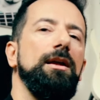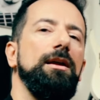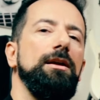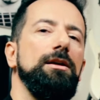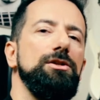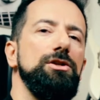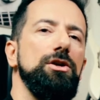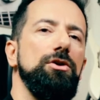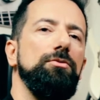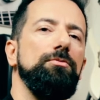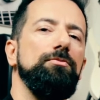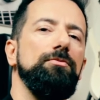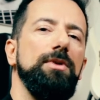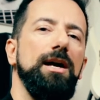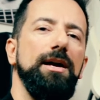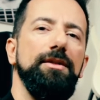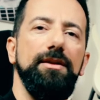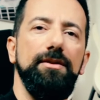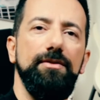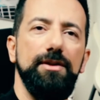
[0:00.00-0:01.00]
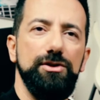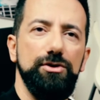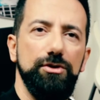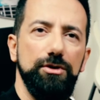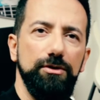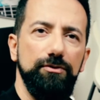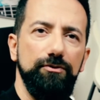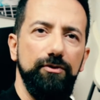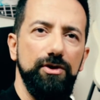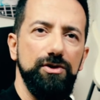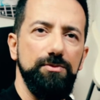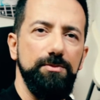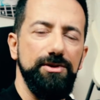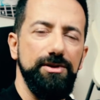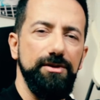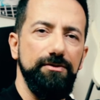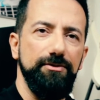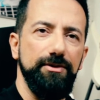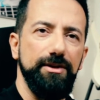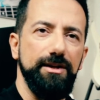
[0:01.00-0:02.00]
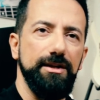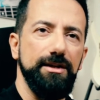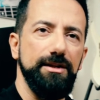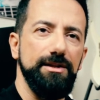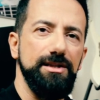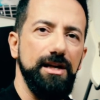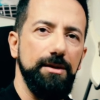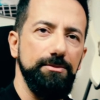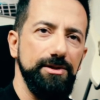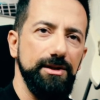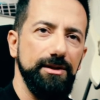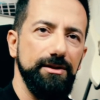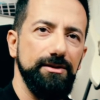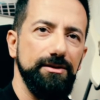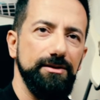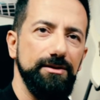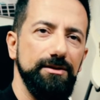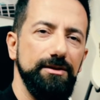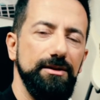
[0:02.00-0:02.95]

So I think that's all for the specific subject,